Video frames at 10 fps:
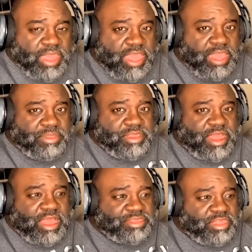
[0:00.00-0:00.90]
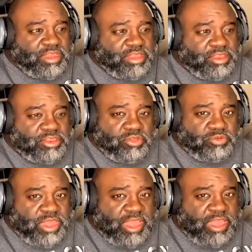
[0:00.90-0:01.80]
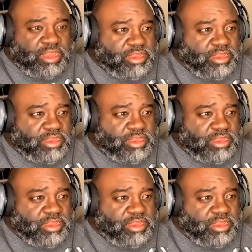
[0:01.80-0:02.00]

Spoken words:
got hypnotized and the dude died?